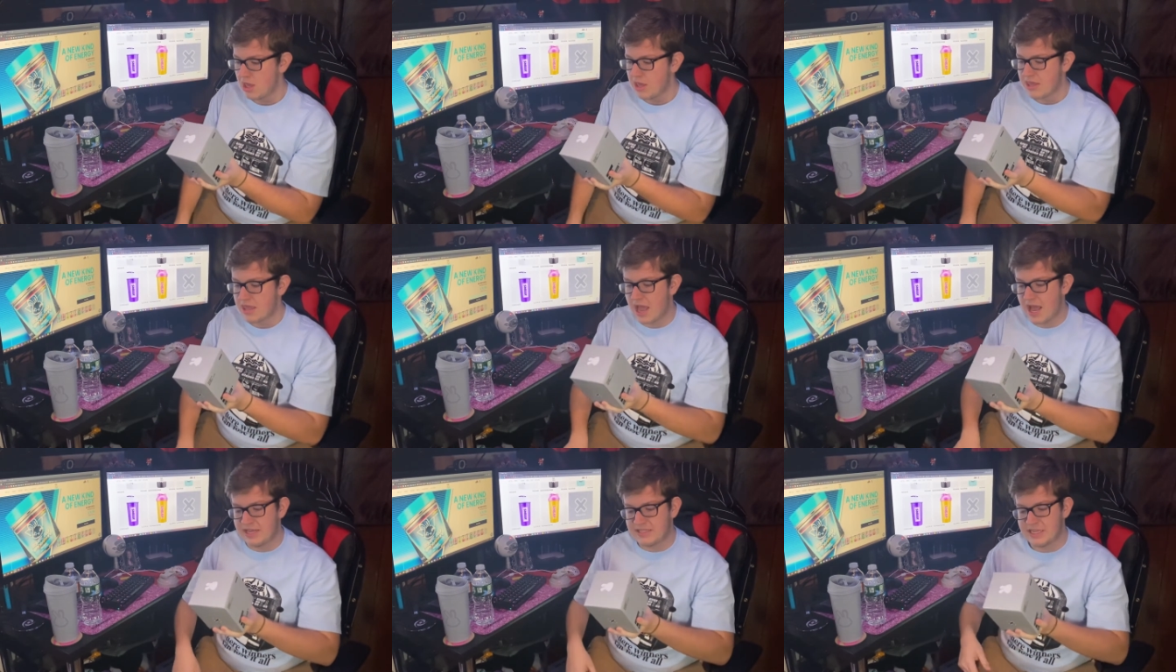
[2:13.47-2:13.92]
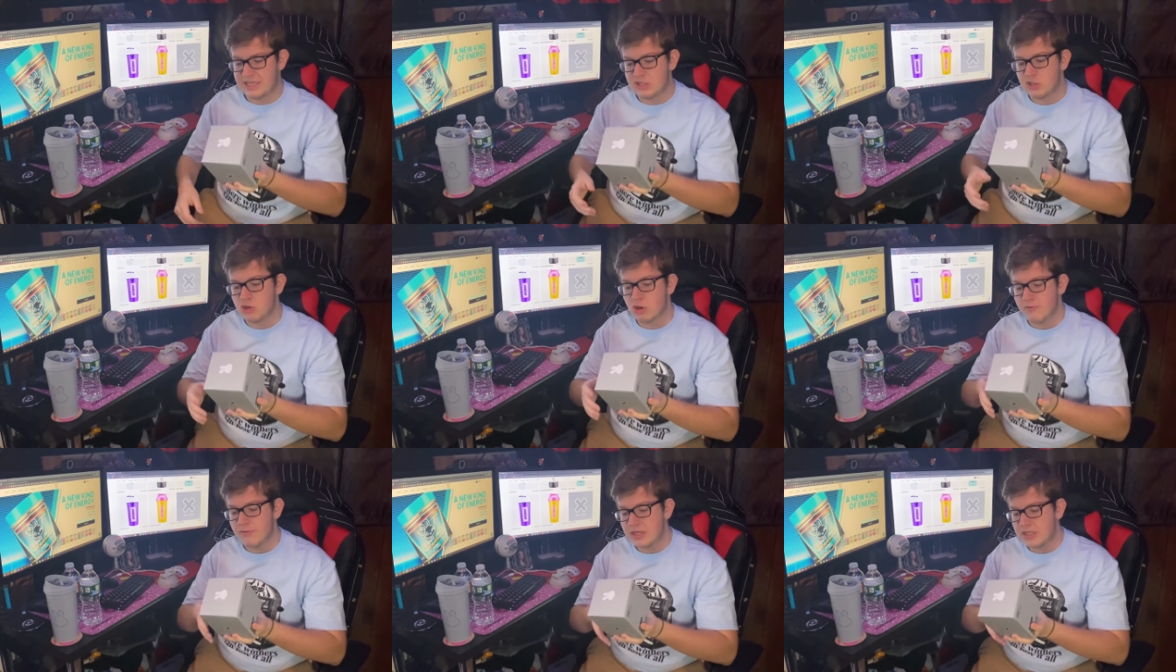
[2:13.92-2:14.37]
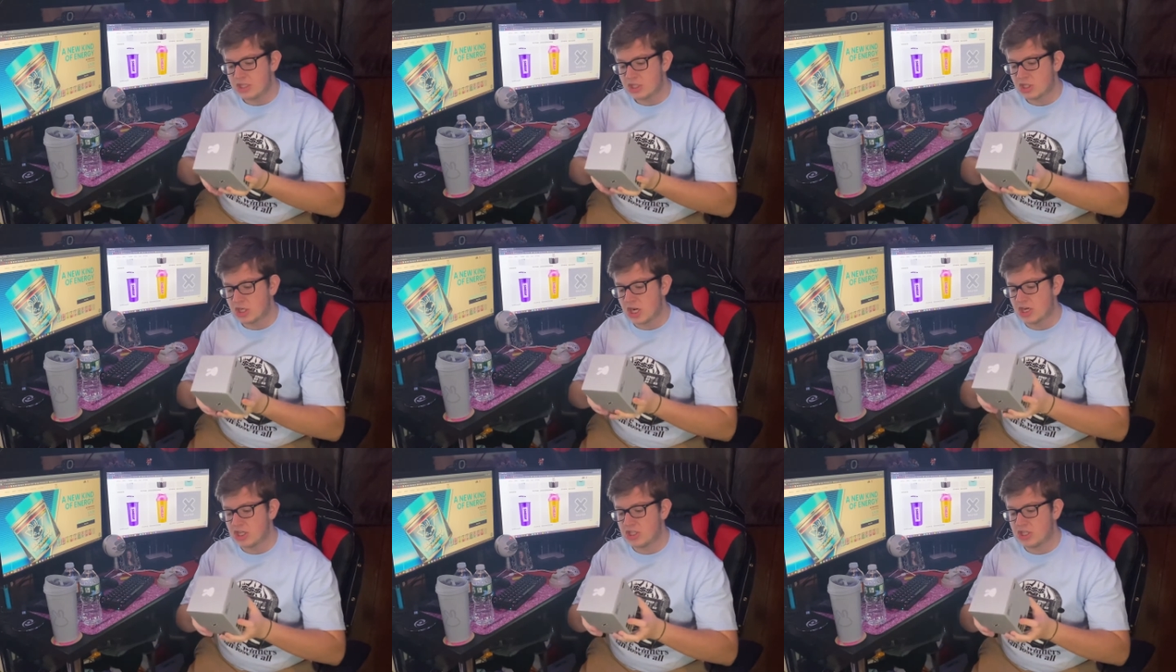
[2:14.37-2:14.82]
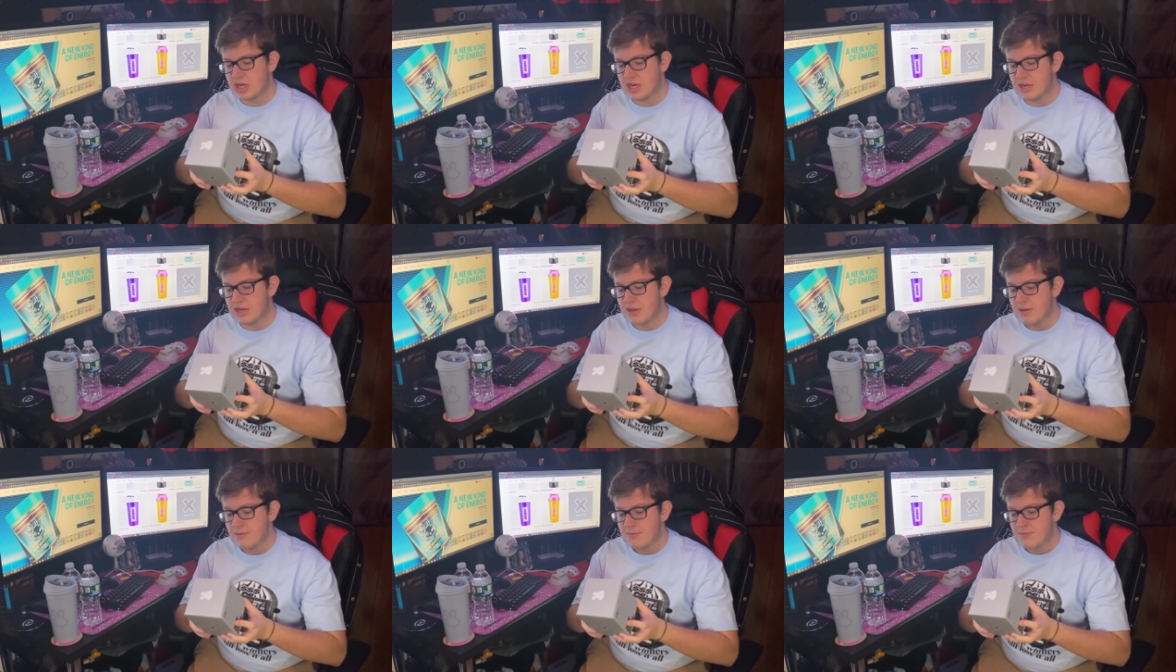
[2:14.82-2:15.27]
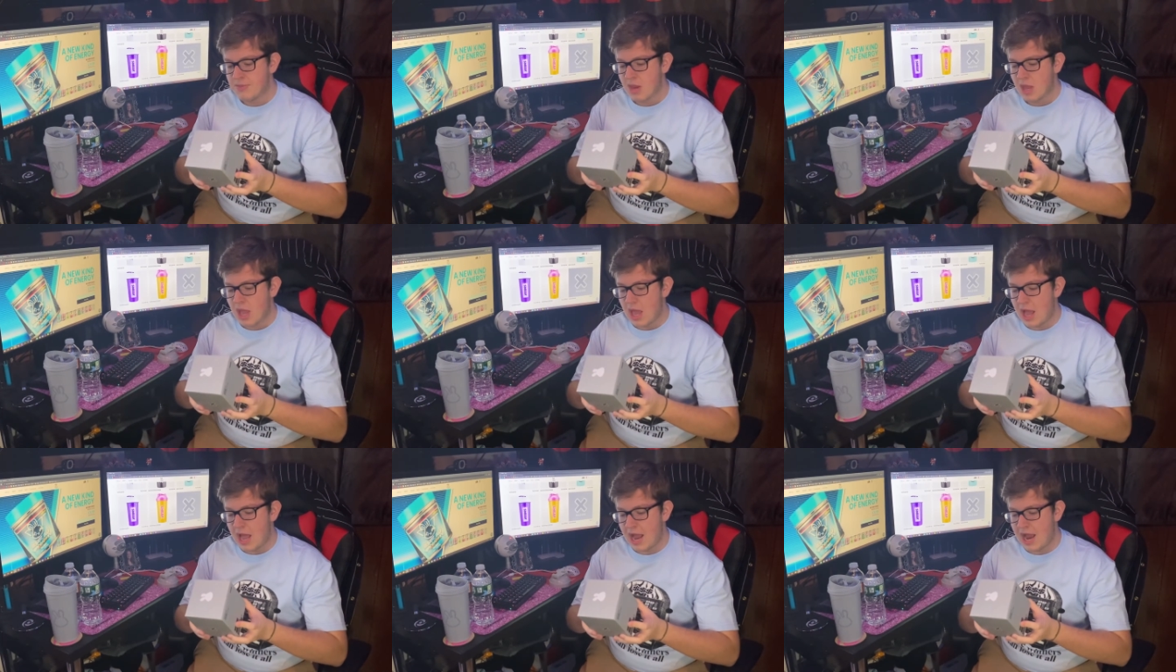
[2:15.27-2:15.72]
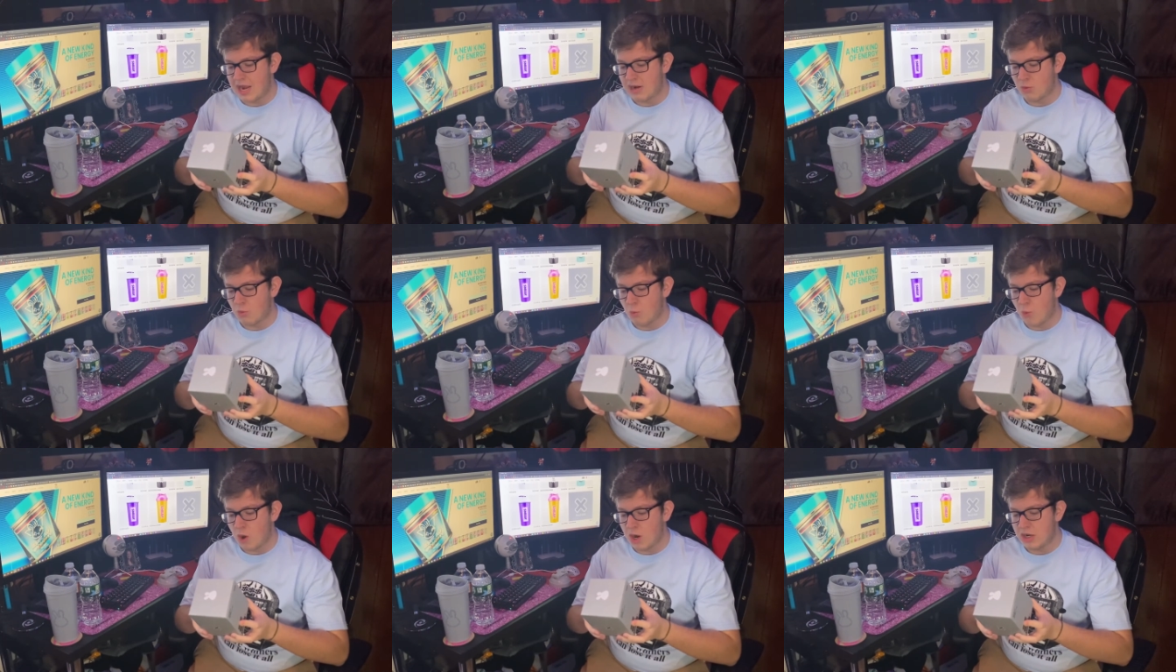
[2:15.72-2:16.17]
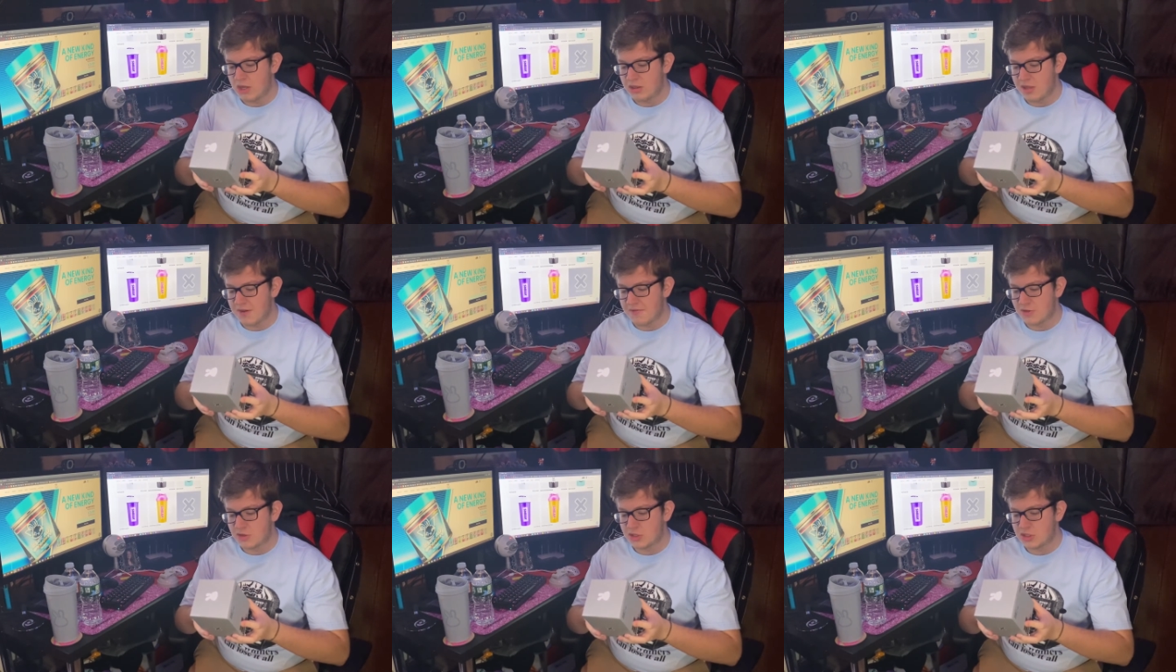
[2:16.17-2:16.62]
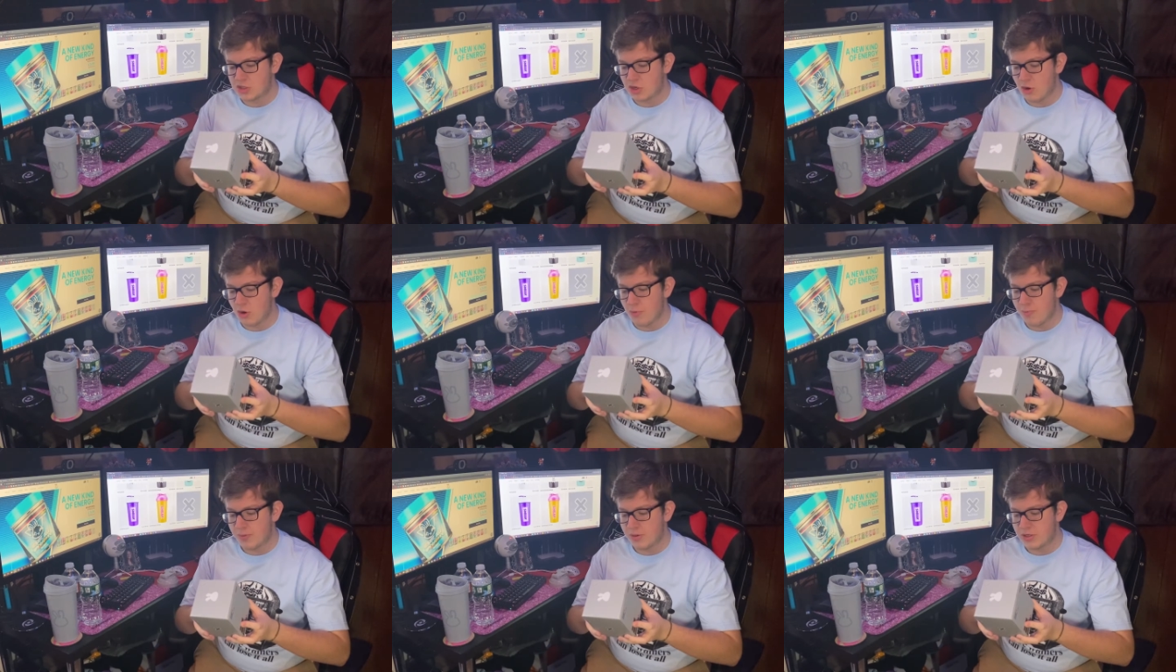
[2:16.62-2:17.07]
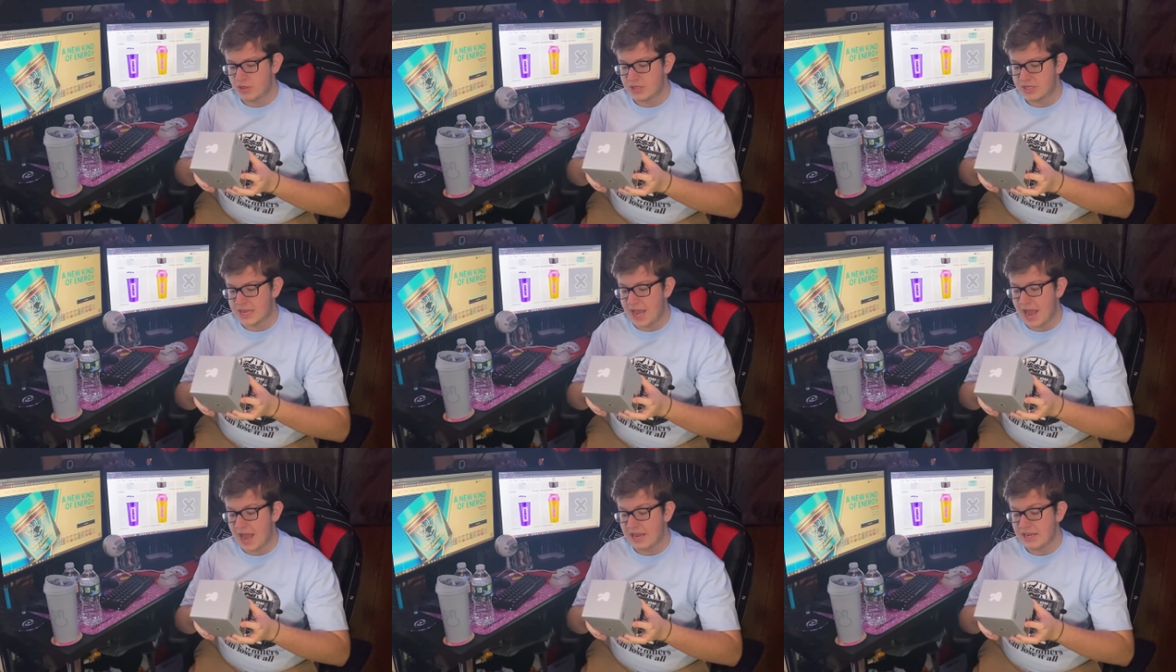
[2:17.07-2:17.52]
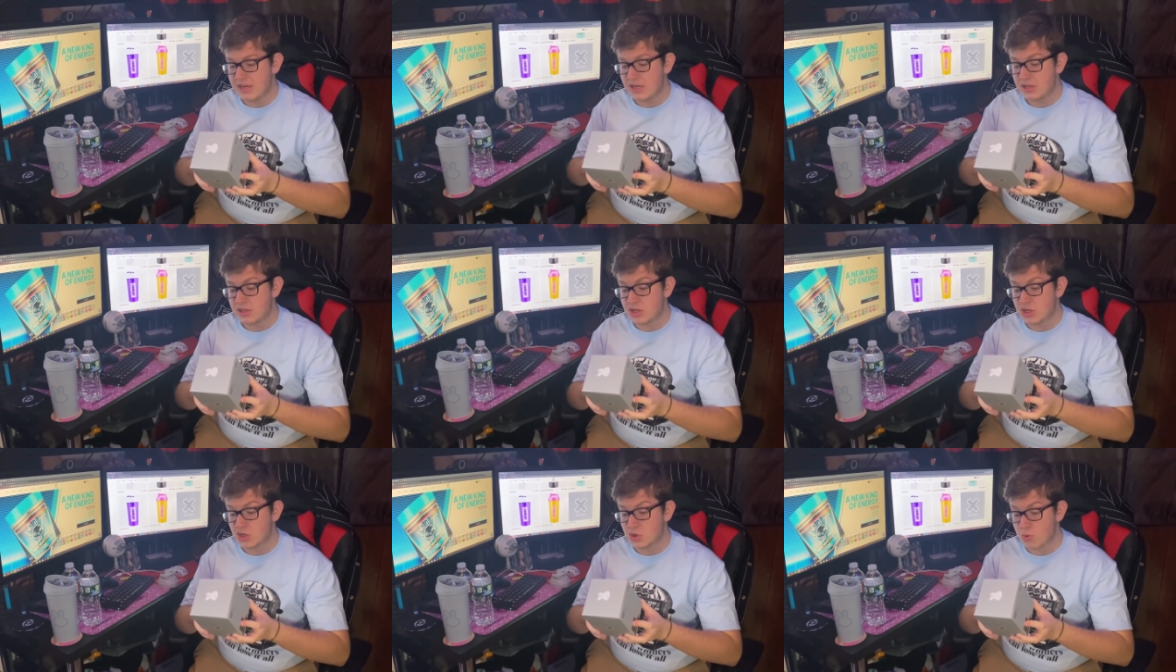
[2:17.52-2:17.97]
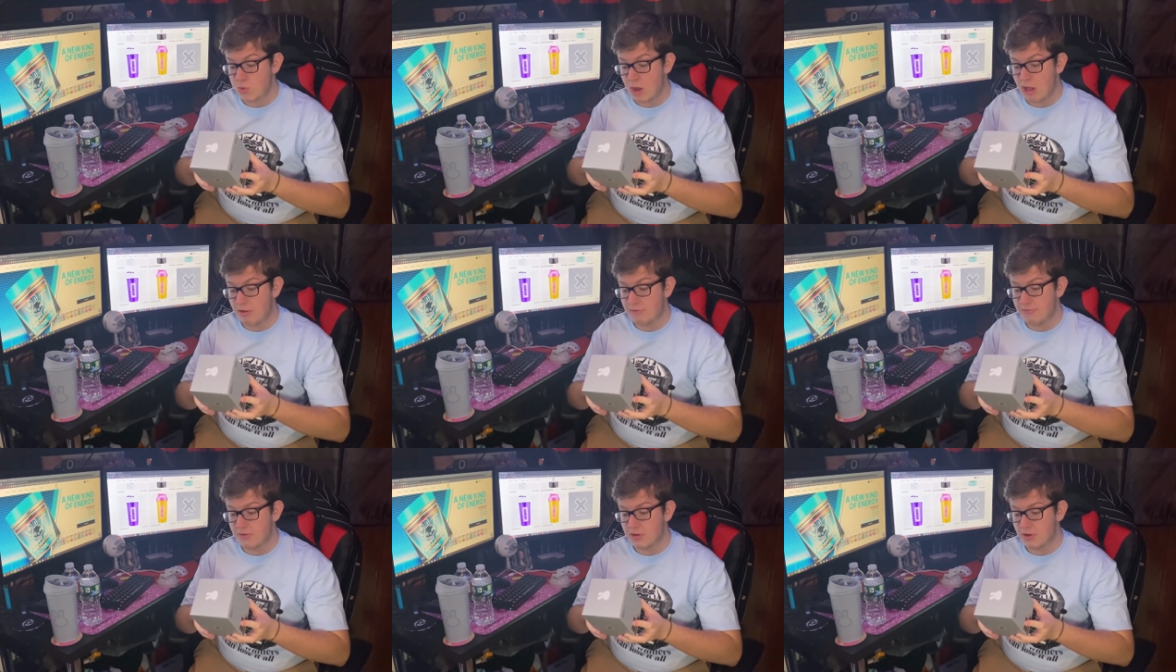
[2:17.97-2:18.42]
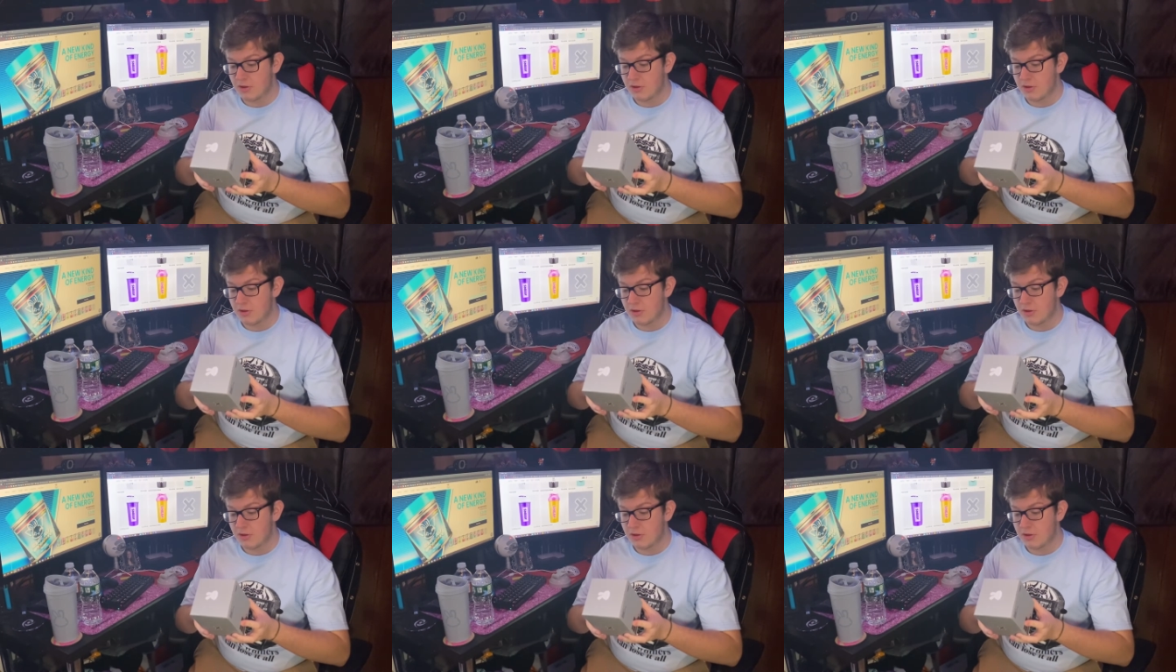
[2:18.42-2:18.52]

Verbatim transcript: yeah, it says serving suggestion, add one level scoop to 10 to 12